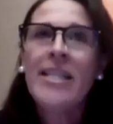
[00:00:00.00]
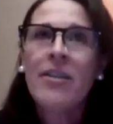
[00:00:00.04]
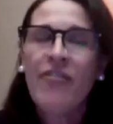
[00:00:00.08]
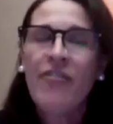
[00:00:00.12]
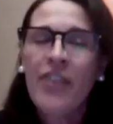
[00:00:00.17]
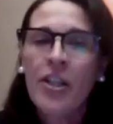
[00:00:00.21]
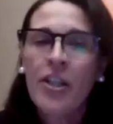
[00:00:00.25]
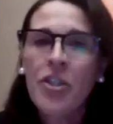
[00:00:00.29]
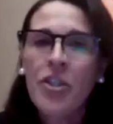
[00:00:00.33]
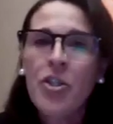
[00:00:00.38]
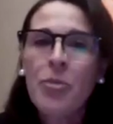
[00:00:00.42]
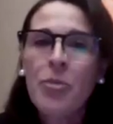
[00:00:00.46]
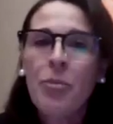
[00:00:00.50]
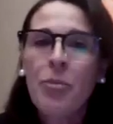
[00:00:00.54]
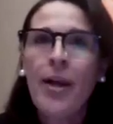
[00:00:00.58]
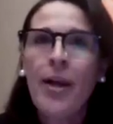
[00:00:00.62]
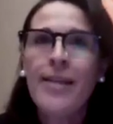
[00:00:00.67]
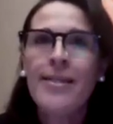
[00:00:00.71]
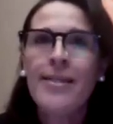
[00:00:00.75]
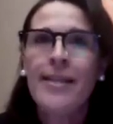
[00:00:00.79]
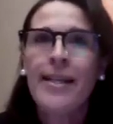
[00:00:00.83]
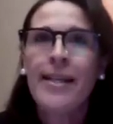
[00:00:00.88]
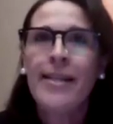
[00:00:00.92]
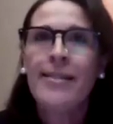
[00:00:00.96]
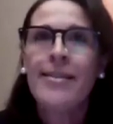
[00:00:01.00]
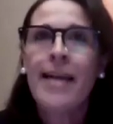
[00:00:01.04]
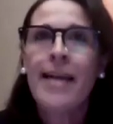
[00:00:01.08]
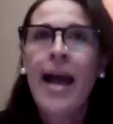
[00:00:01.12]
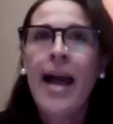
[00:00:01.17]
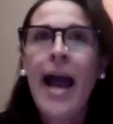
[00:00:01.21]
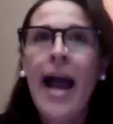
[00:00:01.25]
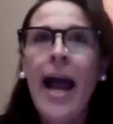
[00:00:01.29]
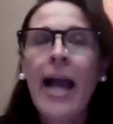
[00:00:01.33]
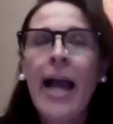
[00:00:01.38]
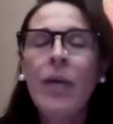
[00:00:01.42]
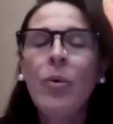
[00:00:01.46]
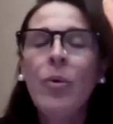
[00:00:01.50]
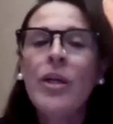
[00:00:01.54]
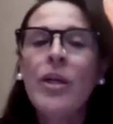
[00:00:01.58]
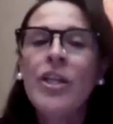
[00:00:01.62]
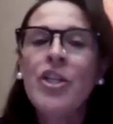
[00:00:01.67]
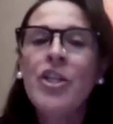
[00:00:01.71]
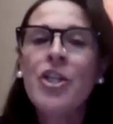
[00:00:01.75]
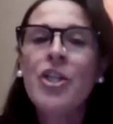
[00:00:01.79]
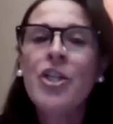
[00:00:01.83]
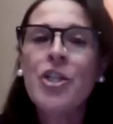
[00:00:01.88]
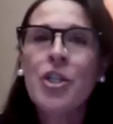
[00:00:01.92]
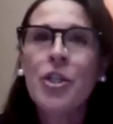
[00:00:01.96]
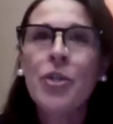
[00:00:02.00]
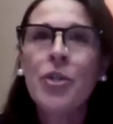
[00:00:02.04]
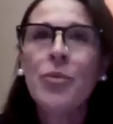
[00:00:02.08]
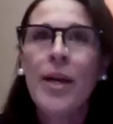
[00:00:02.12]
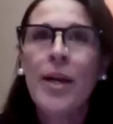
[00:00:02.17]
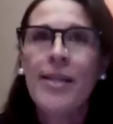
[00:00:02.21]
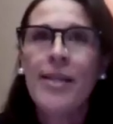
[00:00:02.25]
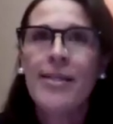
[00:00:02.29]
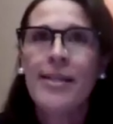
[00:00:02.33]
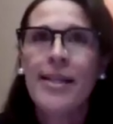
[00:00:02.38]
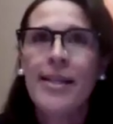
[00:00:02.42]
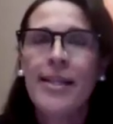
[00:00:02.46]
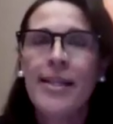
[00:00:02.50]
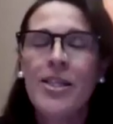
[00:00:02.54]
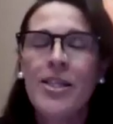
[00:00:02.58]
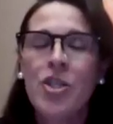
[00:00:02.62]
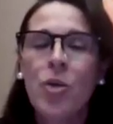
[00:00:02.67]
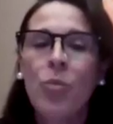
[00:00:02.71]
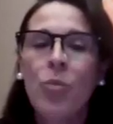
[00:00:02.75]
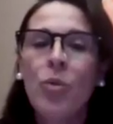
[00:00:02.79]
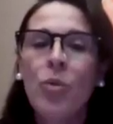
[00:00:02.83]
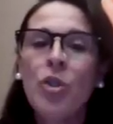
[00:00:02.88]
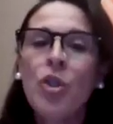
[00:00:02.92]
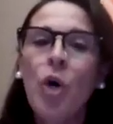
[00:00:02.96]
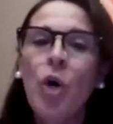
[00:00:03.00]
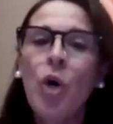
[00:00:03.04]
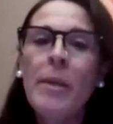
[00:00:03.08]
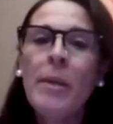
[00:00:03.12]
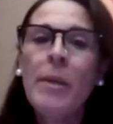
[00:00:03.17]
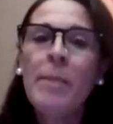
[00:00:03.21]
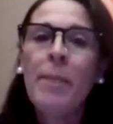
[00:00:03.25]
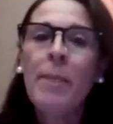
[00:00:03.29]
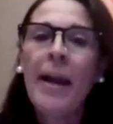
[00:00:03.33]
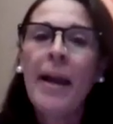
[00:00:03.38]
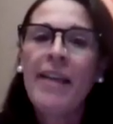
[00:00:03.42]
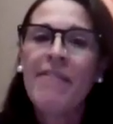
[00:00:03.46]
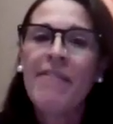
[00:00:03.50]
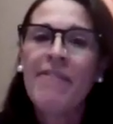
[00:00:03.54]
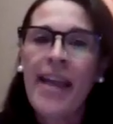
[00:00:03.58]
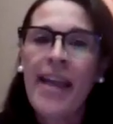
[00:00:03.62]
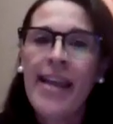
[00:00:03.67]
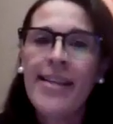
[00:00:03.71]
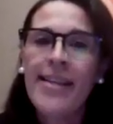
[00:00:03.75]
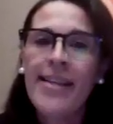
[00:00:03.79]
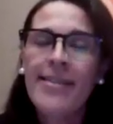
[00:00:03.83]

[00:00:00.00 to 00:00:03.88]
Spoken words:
As a village president, I will ensure residents will know me by